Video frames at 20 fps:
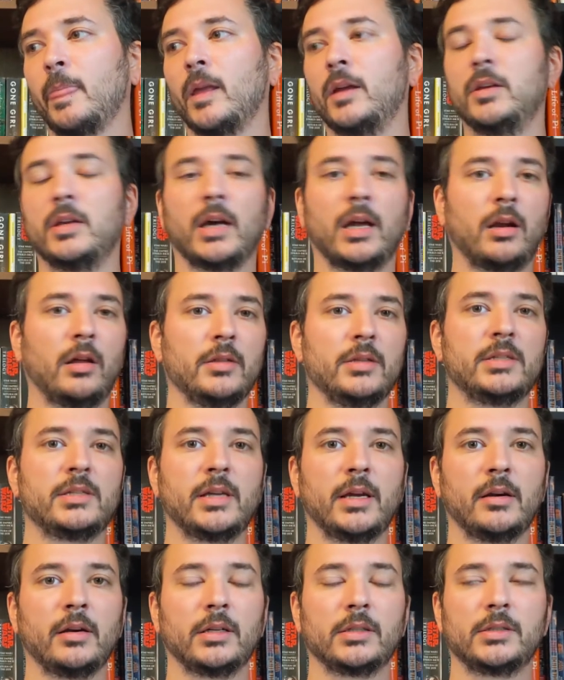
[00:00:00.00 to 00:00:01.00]
you got all these
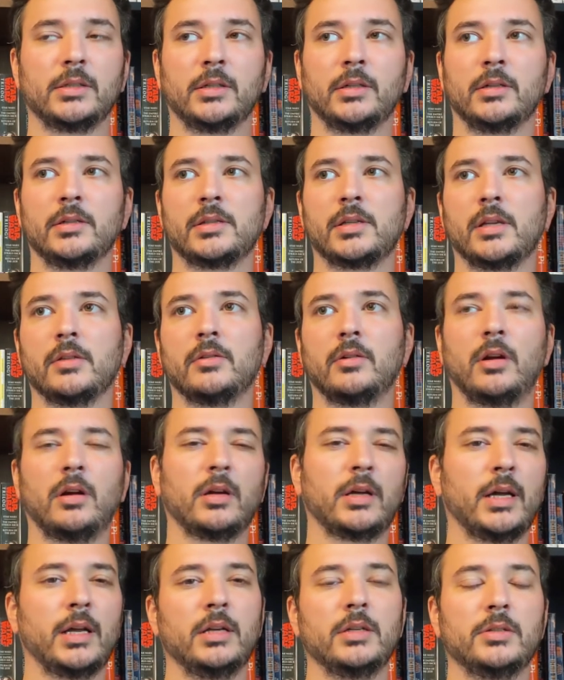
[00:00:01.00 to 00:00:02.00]
characters and they're all
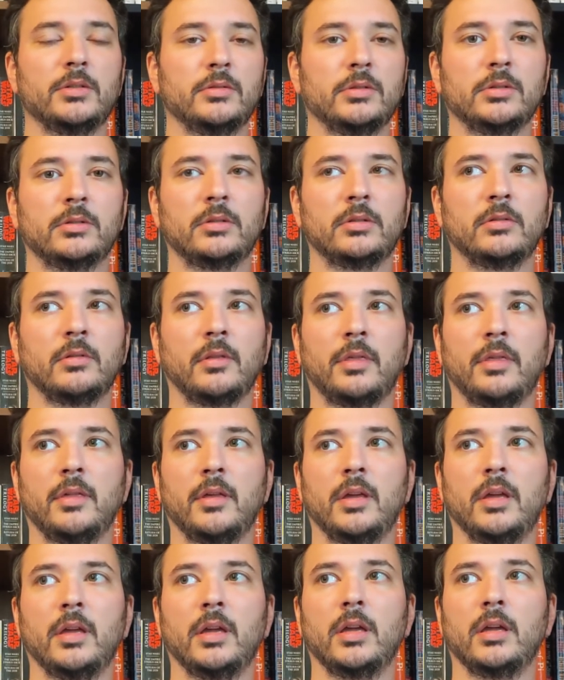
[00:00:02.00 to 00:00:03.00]
kind of doing their own
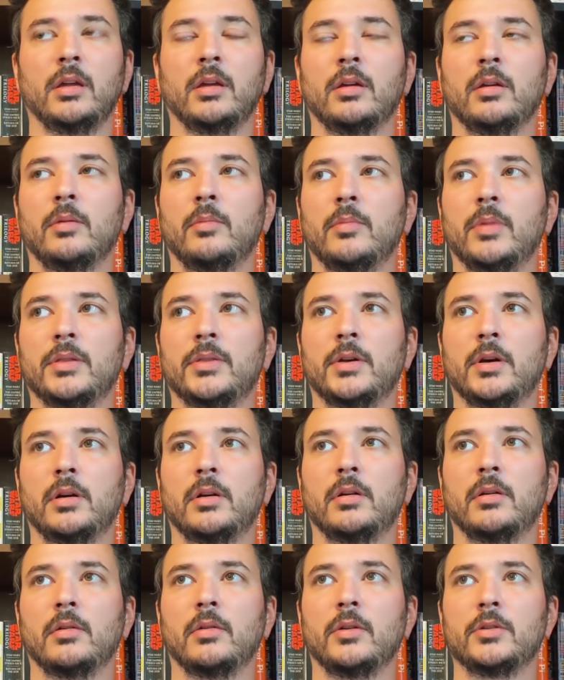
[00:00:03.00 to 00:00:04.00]
thing, but
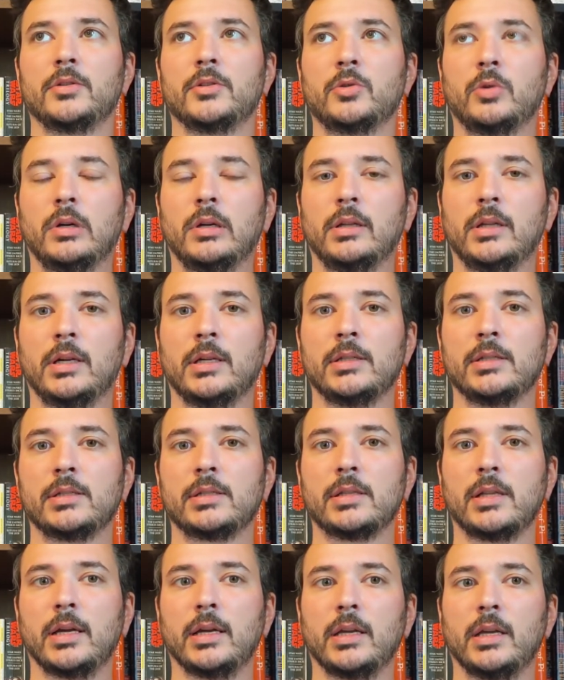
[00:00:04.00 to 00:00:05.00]
their their storylines
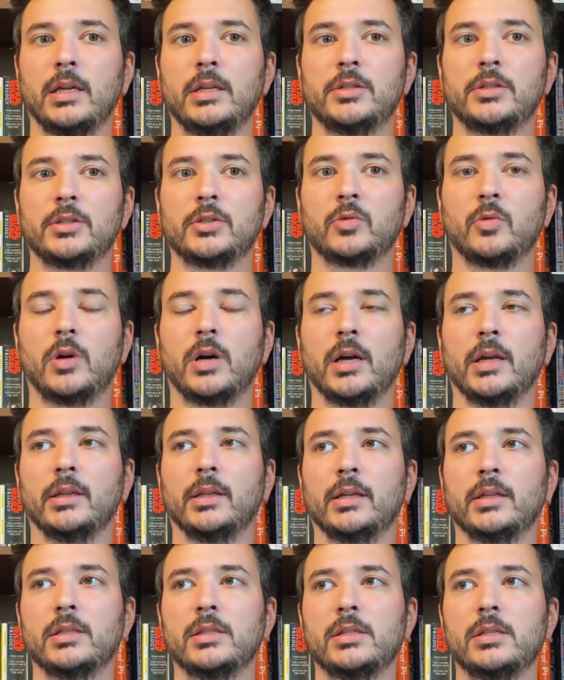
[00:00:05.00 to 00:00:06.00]
like intertwine.
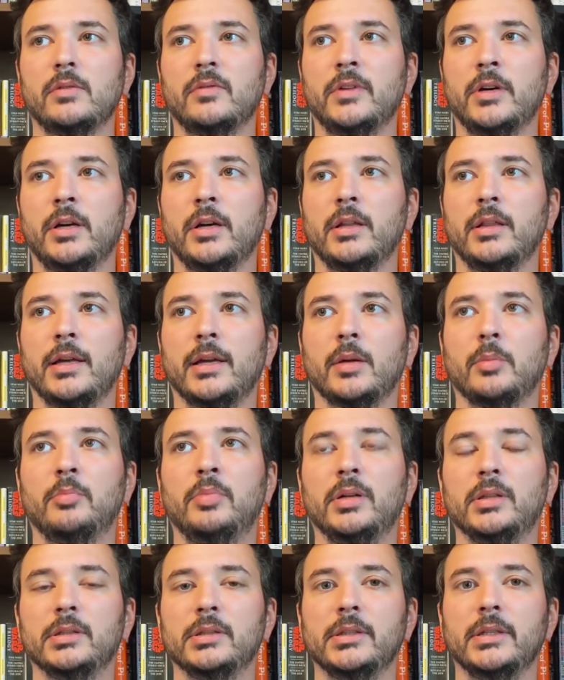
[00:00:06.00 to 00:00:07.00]
Like this is a very like
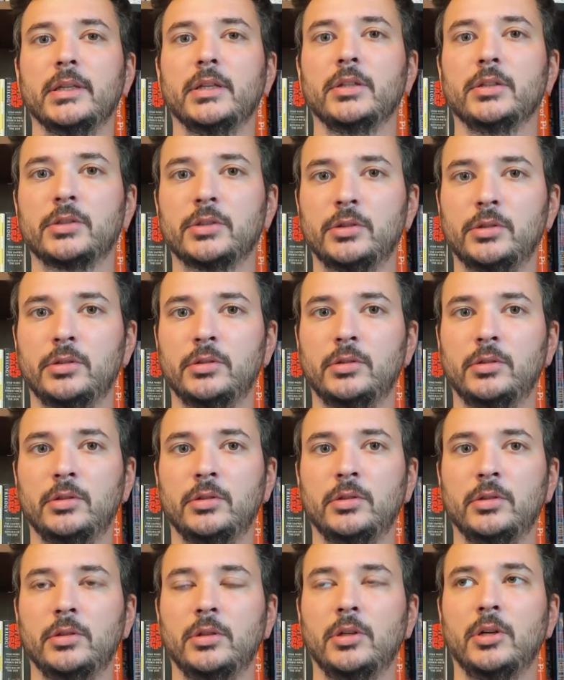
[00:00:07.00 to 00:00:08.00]
political
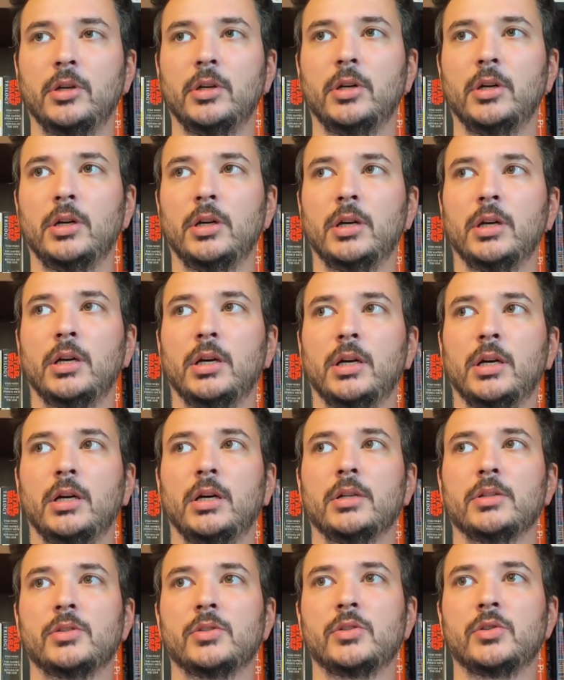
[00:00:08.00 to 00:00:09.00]

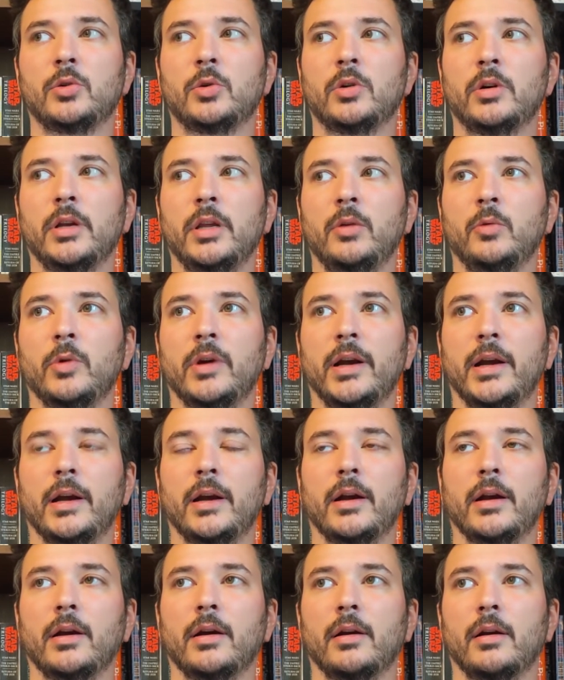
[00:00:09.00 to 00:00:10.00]
uh, story
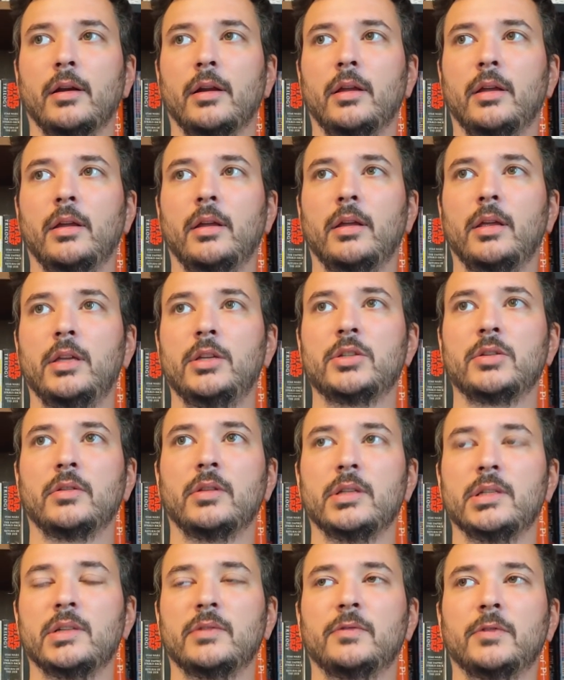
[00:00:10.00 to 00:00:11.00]
where each of the
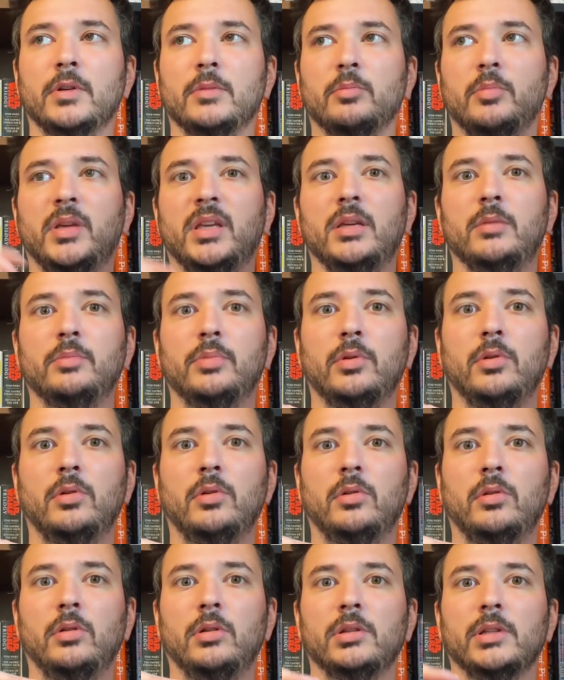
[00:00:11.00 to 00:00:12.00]
different
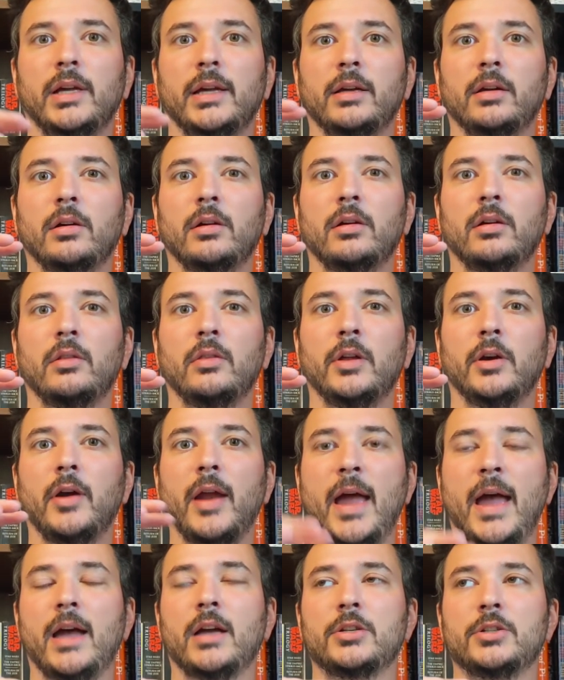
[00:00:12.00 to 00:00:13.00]
people like their
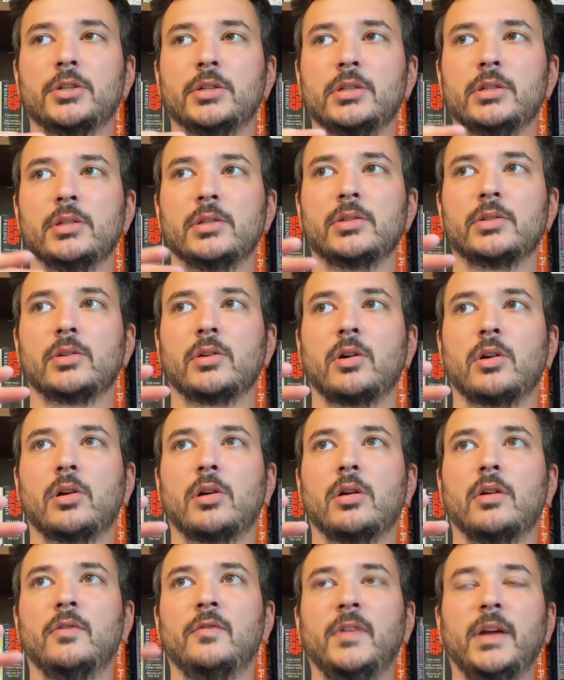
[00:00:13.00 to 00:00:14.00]
actions
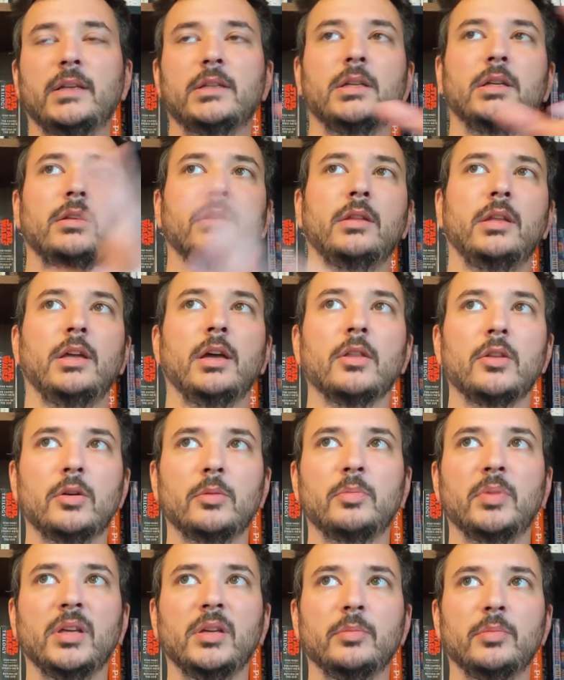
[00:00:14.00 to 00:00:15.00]
are affecting the other
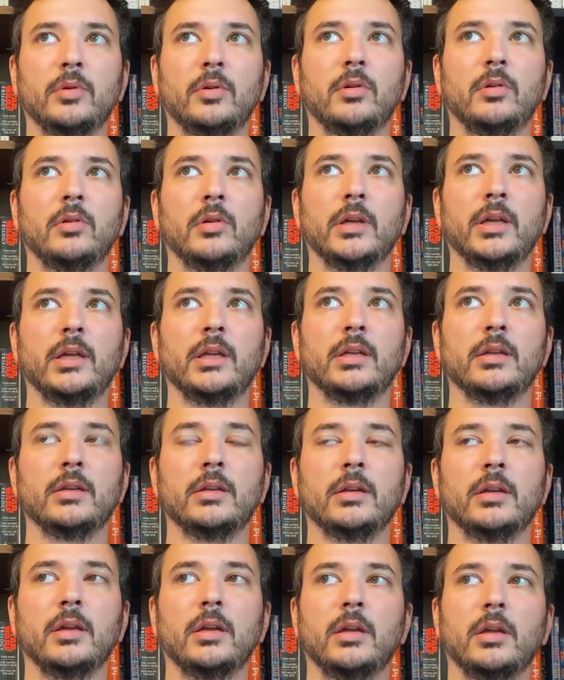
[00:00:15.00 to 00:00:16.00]
people in